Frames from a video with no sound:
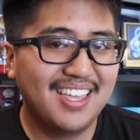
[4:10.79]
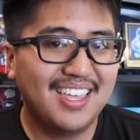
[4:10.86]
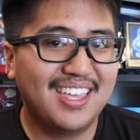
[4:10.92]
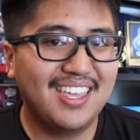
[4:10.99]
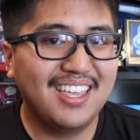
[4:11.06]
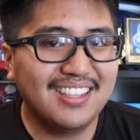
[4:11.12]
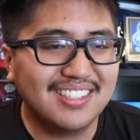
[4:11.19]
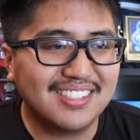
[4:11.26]

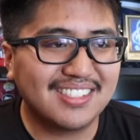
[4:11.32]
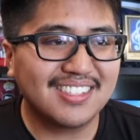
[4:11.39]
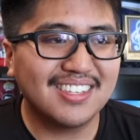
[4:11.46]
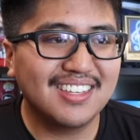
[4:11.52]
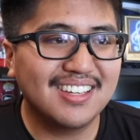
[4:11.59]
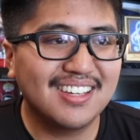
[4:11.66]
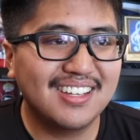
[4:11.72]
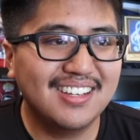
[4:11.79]
it's
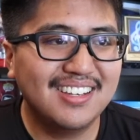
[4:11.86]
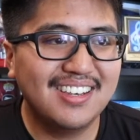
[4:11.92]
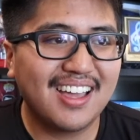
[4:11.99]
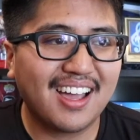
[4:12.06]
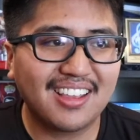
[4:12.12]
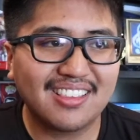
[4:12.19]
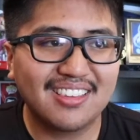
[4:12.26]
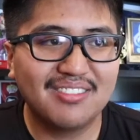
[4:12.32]

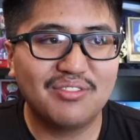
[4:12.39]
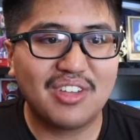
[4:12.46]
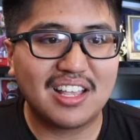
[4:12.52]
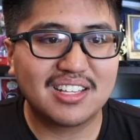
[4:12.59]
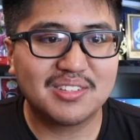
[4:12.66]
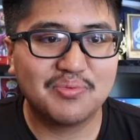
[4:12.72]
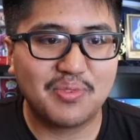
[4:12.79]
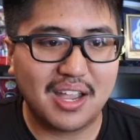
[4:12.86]
not the
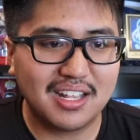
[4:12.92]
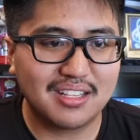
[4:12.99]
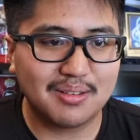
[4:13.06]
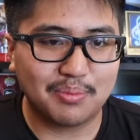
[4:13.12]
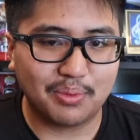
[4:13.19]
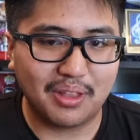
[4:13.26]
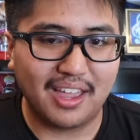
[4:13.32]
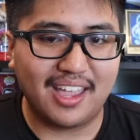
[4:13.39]
best way to
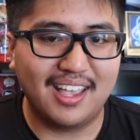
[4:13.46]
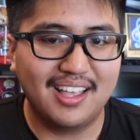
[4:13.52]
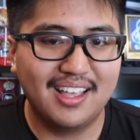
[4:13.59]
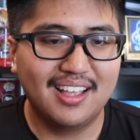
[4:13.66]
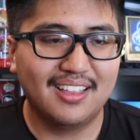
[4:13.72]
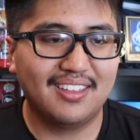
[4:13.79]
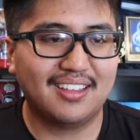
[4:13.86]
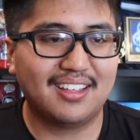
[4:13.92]
play
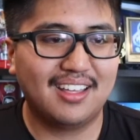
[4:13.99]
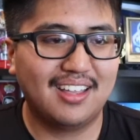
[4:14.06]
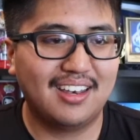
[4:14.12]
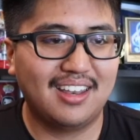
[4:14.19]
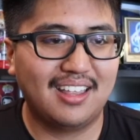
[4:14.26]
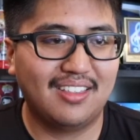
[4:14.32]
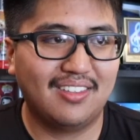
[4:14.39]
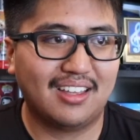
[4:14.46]
like
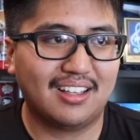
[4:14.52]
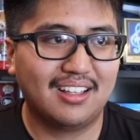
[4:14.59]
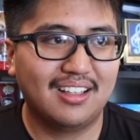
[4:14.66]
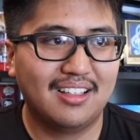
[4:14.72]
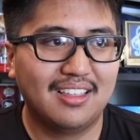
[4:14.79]
in like